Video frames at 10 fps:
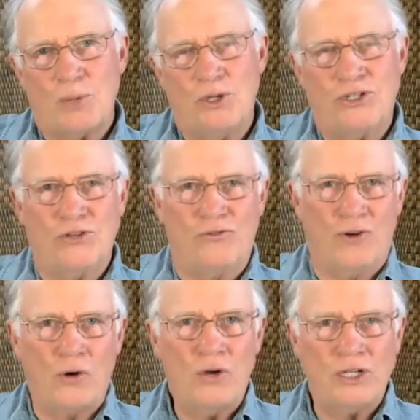puts the
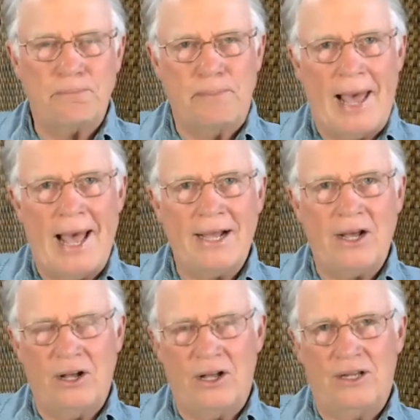focus
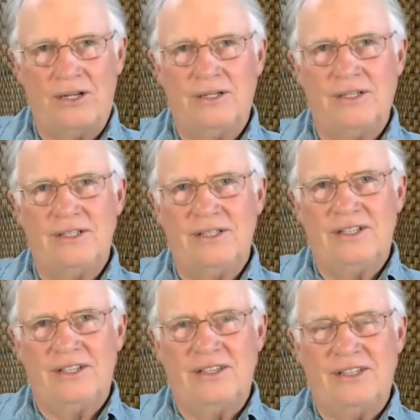back on
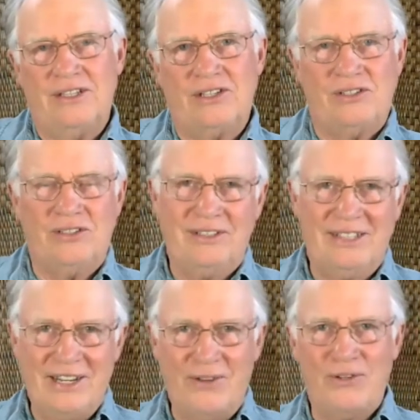this
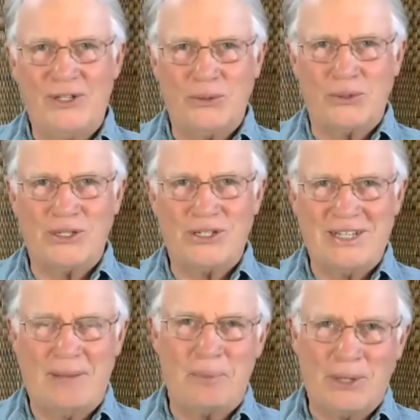individual,
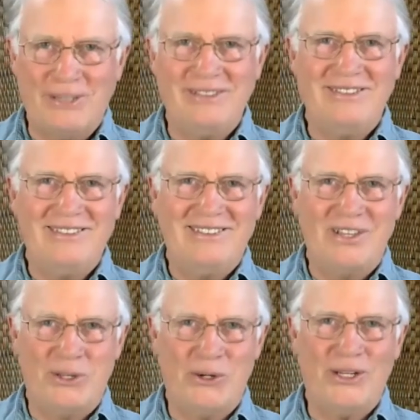separate,
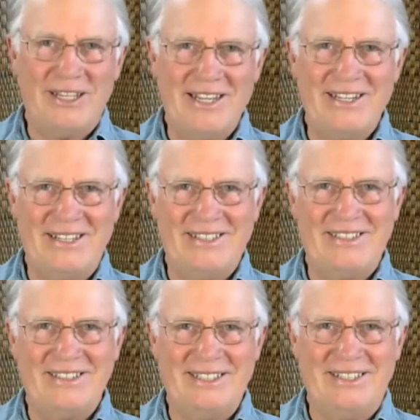thoroughly
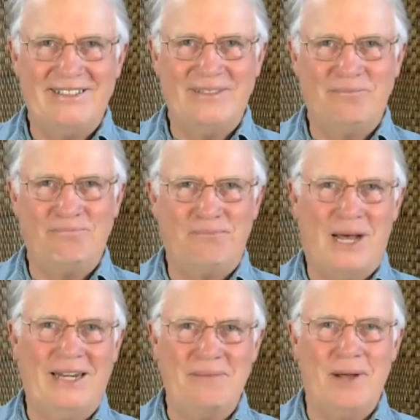conditioned
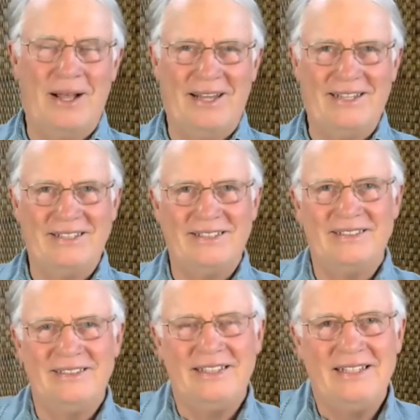body-mind.
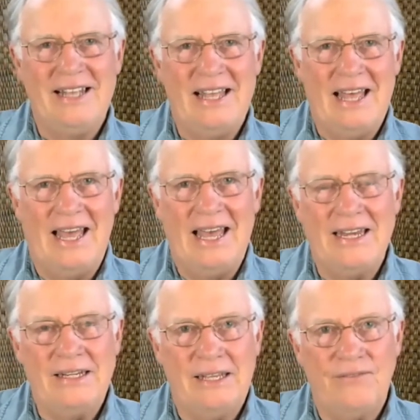
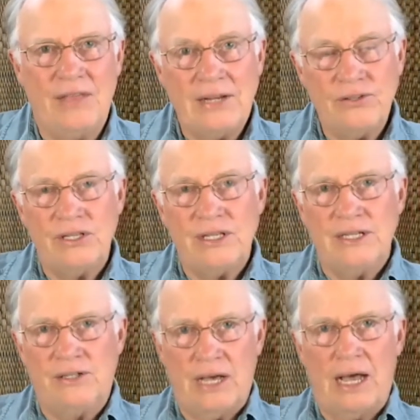And if that's the
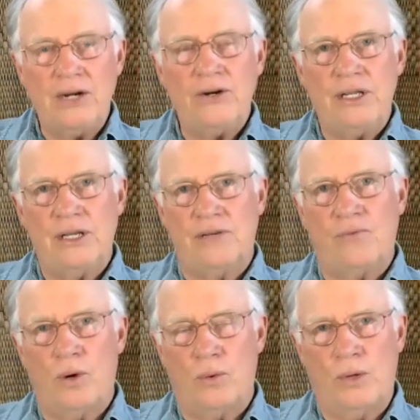entirety
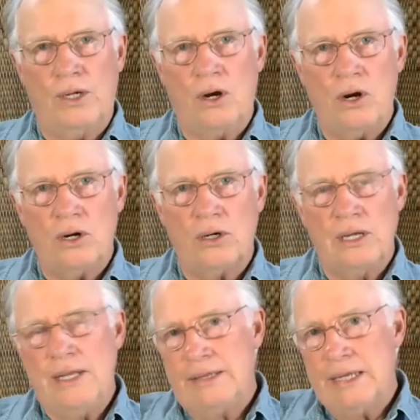of what we are,
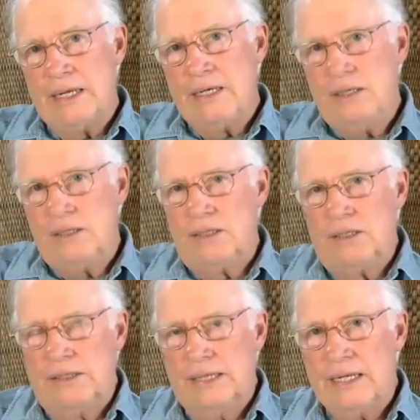then
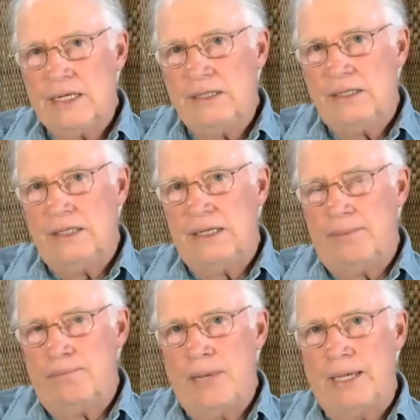then
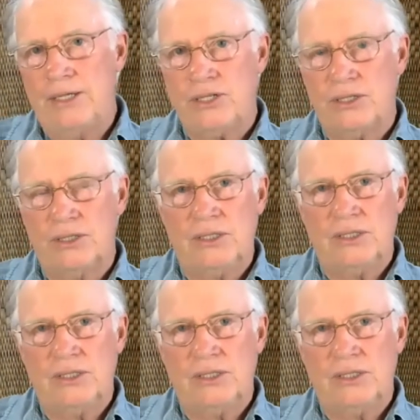it makes